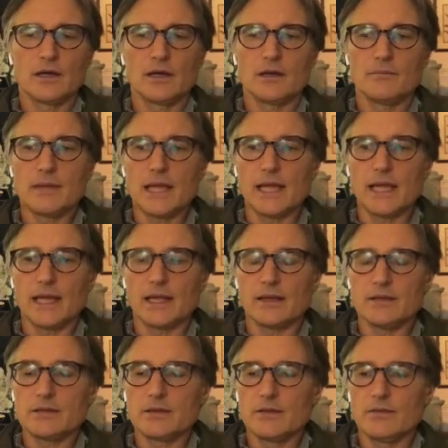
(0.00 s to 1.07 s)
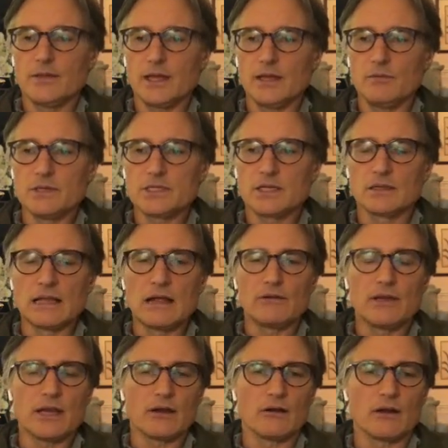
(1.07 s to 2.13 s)
um, and then he went to
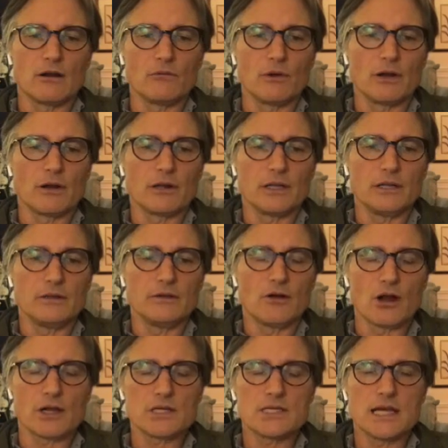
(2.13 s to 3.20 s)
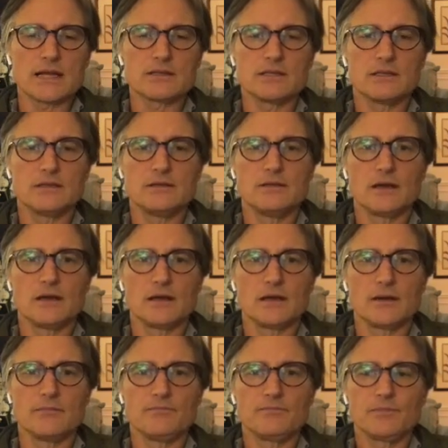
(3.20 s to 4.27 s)
Cloudera where he architected
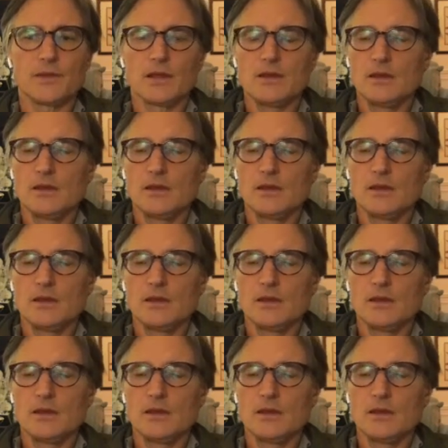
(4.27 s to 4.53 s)
um,